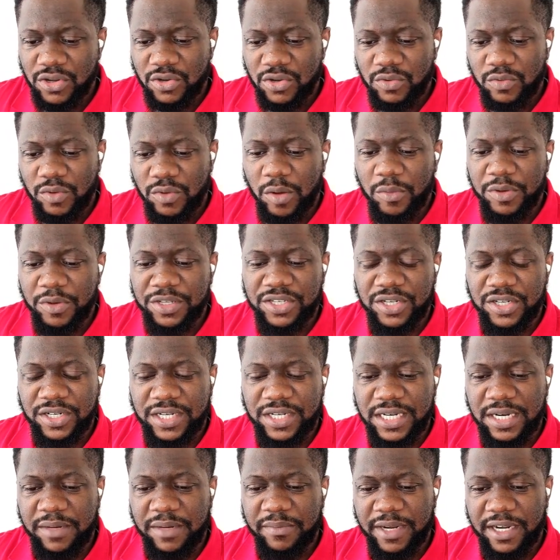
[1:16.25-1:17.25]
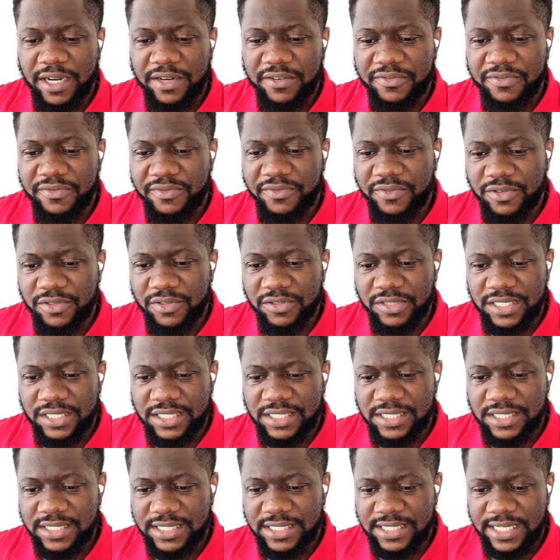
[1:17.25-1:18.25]
what we're talking about for
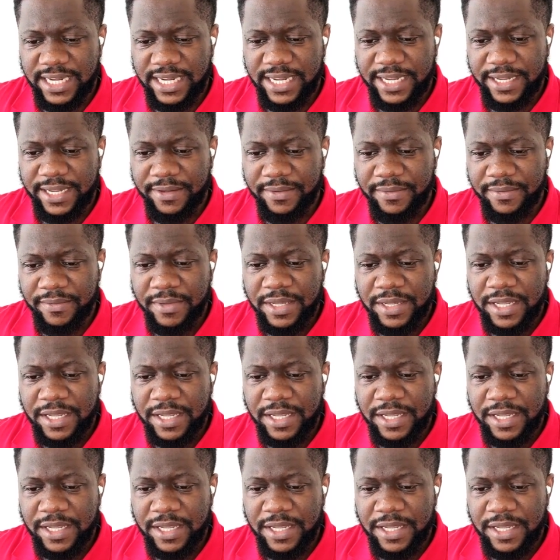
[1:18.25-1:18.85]
today.